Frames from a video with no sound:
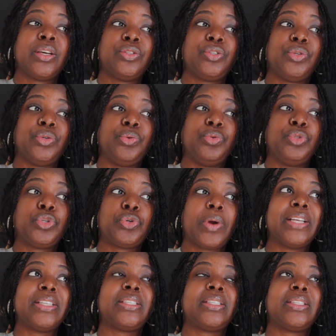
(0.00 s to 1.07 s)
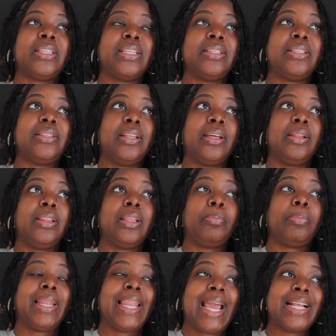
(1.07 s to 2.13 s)
to trust the
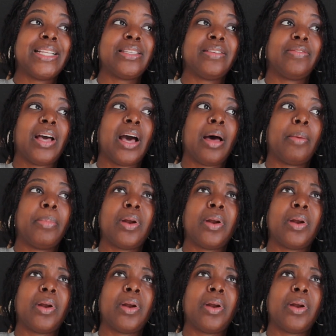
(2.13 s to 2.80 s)
plans of God,